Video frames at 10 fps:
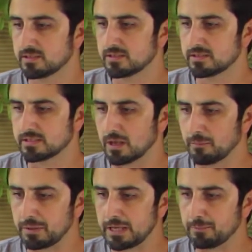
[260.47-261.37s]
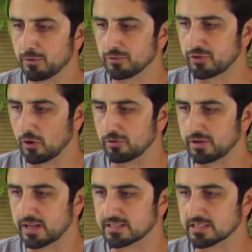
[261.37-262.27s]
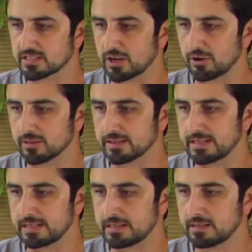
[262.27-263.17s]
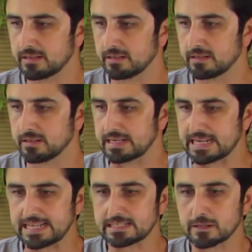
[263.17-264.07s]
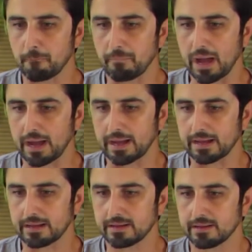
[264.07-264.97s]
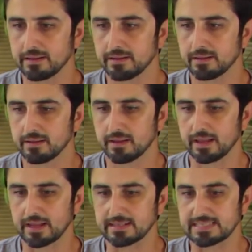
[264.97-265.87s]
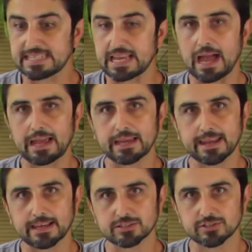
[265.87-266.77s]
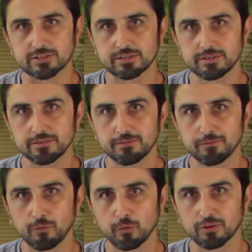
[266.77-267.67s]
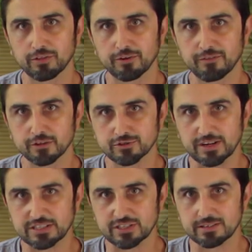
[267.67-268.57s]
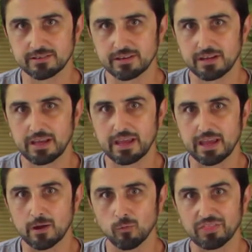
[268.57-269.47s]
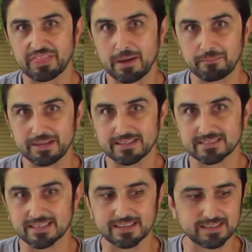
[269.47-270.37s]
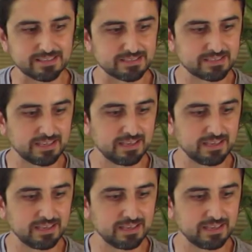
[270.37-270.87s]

Some people don't necessarily need to buy a deionizer for their filtration, and what that means is